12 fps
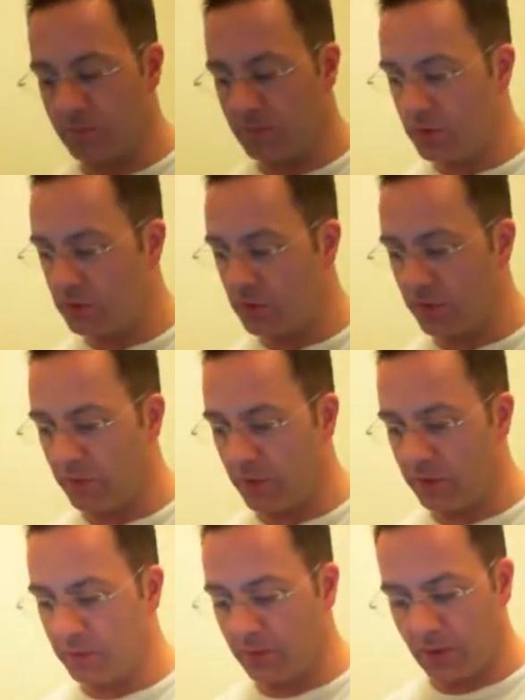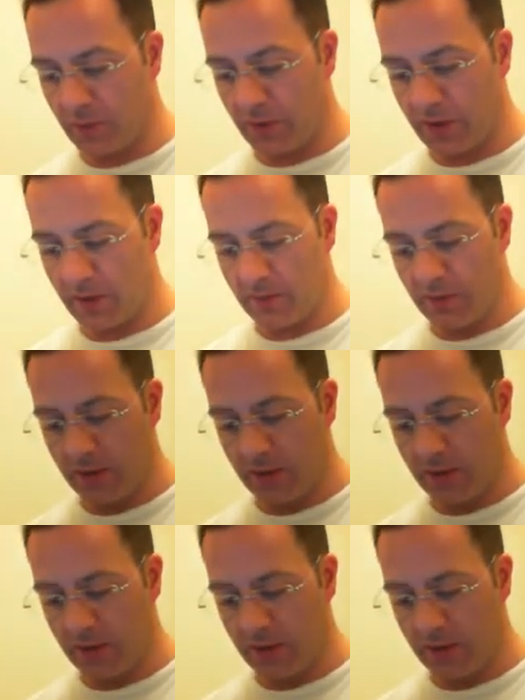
They're trying to find some kind of way out.